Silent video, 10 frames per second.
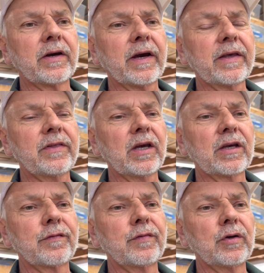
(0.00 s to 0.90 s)
I think
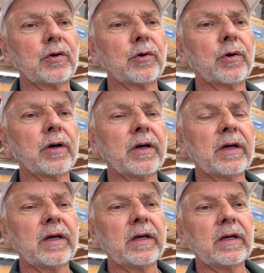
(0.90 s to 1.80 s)
if you
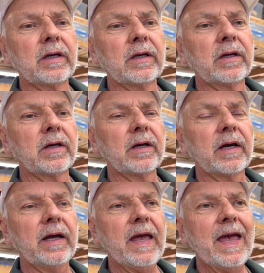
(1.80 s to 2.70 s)

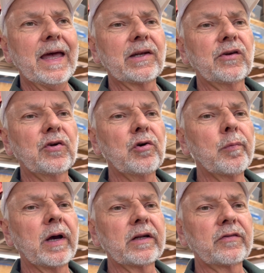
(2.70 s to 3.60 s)
uh, add too
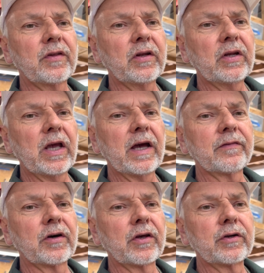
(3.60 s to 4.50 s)
much, then you have
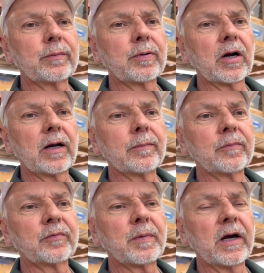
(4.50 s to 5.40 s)
other
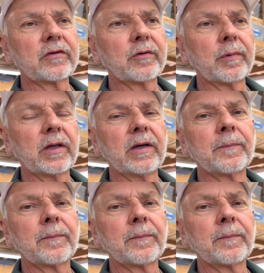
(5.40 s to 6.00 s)
problems possibly.